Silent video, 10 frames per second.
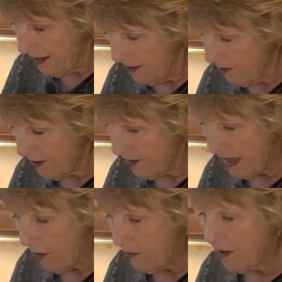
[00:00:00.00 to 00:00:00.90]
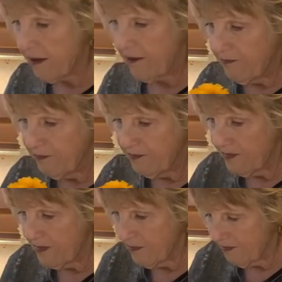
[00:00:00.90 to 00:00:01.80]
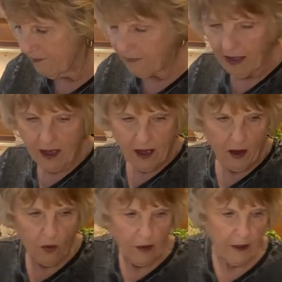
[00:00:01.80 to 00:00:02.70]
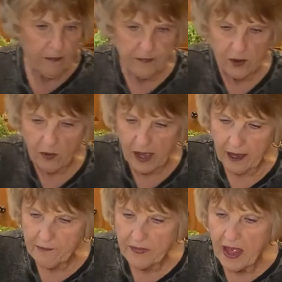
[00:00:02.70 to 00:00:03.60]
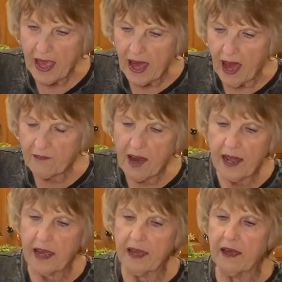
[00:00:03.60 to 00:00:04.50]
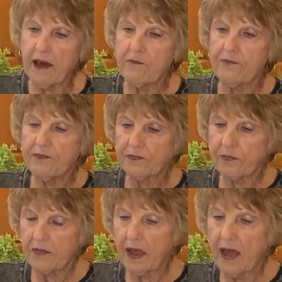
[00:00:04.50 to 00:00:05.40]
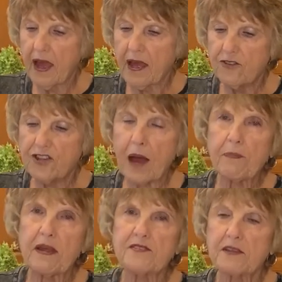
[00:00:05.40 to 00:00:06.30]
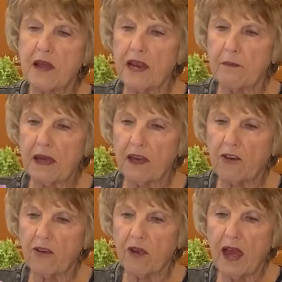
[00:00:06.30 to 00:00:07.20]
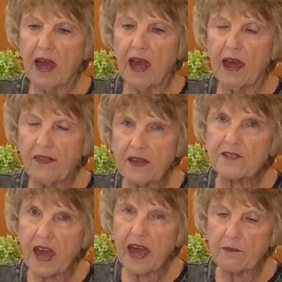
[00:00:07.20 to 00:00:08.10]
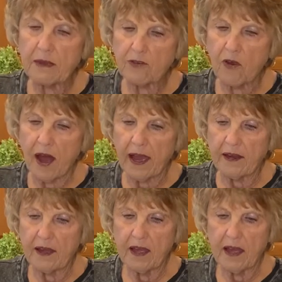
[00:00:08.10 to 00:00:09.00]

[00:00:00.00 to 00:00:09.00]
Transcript: Look at that one. Oh well, okay. I've got a um, Japanese anemone here, and these can be dried.